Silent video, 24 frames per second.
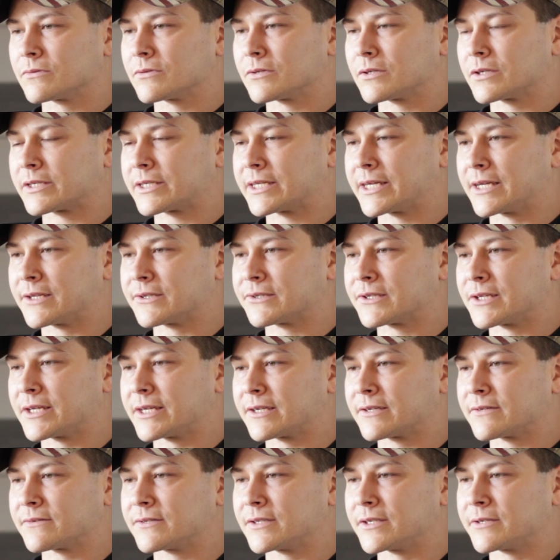I can't
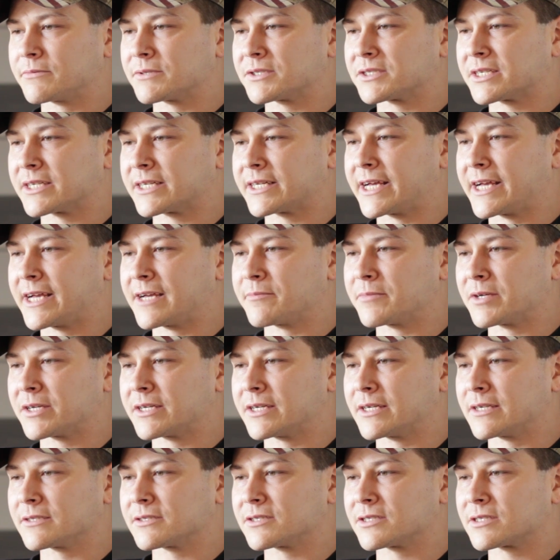think of it. It was a game
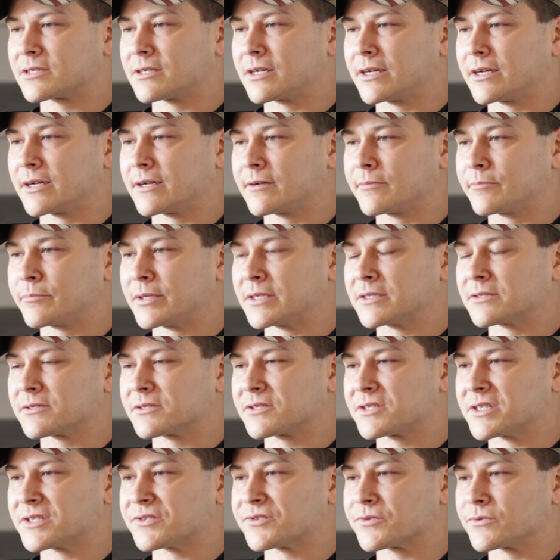against Benton
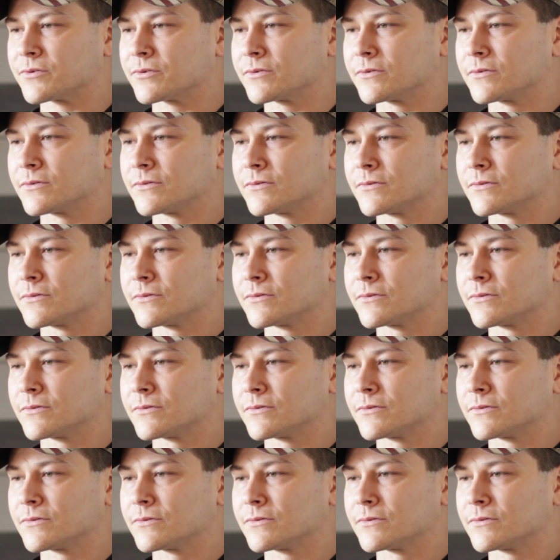Central.